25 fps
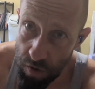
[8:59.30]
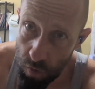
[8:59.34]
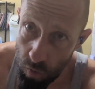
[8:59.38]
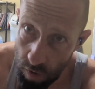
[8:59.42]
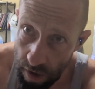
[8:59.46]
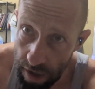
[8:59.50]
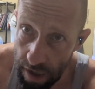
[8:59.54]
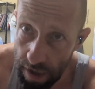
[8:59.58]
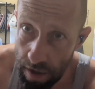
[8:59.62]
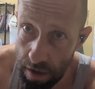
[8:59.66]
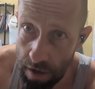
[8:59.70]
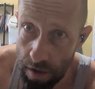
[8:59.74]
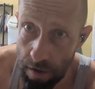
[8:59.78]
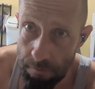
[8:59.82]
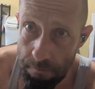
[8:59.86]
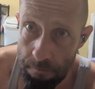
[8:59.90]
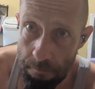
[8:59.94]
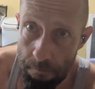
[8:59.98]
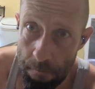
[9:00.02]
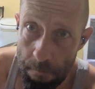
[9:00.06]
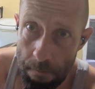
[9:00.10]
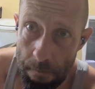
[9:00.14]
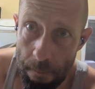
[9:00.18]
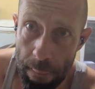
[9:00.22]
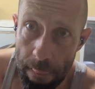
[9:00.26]
a week,
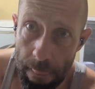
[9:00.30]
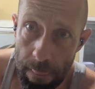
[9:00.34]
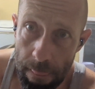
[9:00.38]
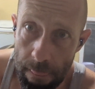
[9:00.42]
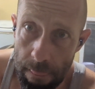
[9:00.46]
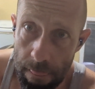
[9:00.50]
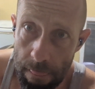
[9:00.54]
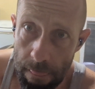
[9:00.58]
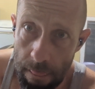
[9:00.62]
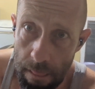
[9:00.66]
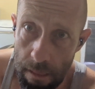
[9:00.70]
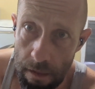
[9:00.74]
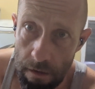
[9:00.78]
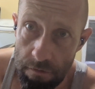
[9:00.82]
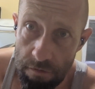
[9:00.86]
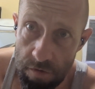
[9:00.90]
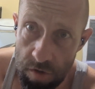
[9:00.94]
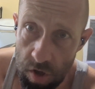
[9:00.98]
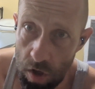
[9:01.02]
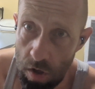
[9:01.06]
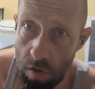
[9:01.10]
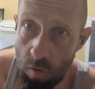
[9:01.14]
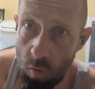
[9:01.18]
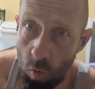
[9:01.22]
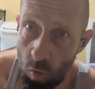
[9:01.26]

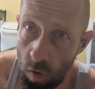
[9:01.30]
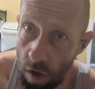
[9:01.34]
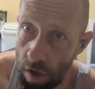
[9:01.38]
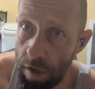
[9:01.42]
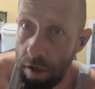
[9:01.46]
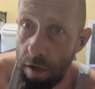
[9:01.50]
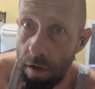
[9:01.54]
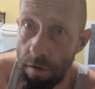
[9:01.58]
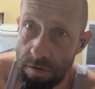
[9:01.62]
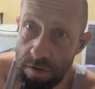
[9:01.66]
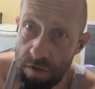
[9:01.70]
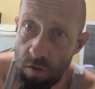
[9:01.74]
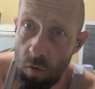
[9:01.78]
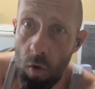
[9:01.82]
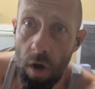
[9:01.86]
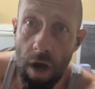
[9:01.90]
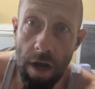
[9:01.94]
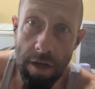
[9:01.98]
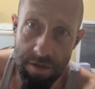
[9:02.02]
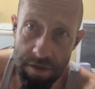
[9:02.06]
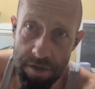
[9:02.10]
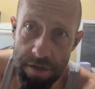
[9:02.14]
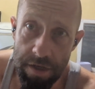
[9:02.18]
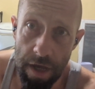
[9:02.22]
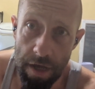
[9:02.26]
turn one of your
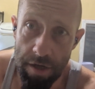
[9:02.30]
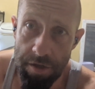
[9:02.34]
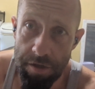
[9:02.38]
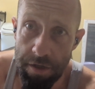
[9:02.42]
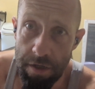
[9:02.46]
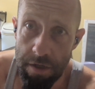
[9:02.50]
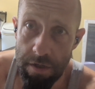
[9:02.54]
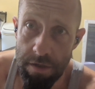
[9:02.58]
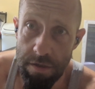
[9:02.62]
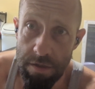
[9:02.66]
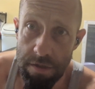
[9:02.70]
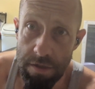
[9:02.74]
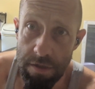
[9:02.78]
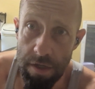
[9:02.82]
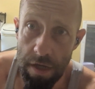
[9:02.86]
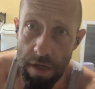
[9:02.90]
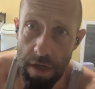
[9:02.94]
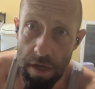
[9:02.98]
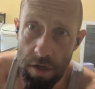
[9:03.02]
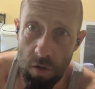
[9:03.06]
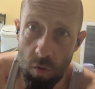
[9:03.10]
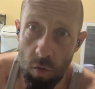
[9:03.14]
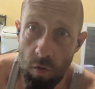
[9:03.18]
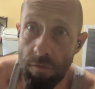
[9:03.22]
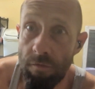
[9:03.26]
squat sessions
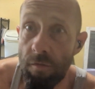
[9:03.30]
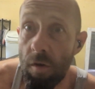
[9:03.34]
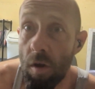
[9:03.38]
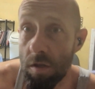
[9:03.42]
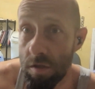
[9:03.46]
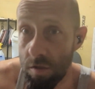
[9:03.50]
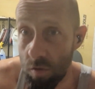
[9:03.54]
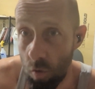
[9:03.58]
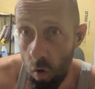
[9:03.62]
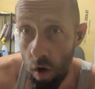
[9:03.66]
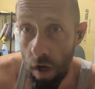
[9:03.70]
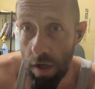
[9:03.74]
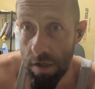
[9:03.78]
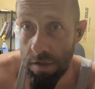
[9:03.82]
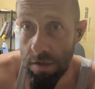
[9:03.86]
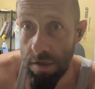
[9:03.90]
into a front squat